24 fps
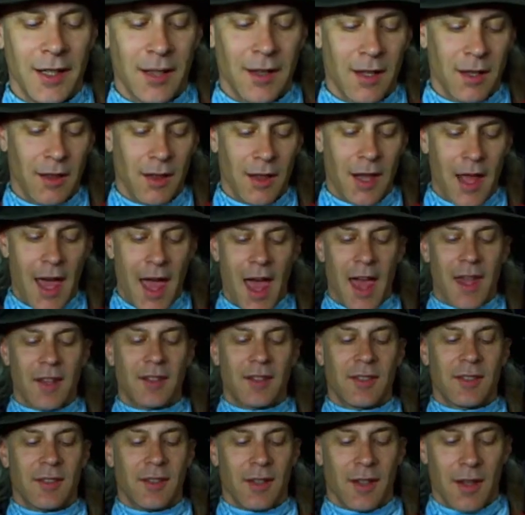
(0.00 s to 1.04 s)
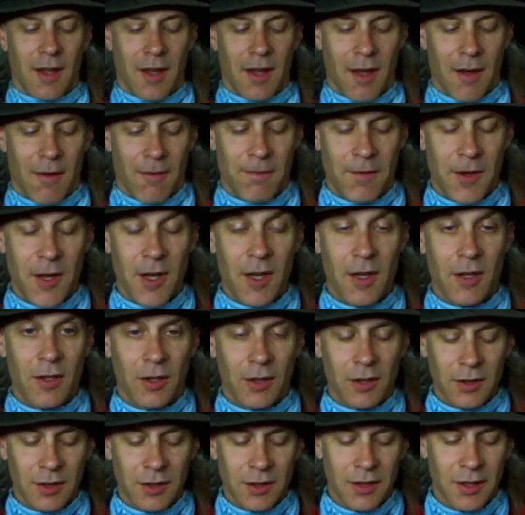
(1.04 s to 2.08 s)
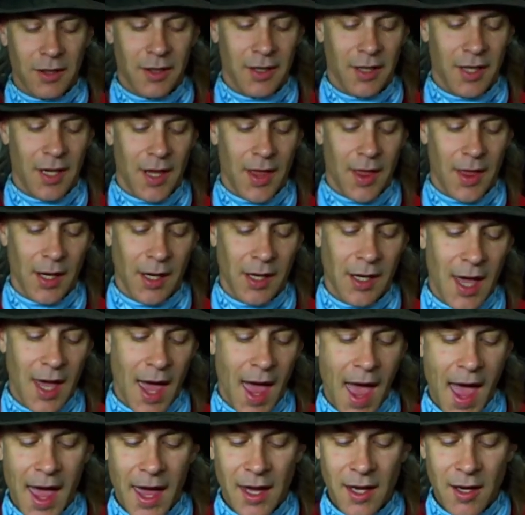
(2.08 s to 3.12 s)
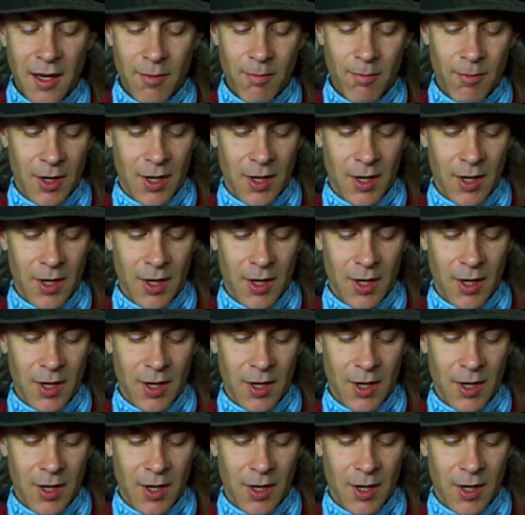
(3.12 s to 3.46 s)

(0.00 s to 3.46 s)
the last vehicle in the gang,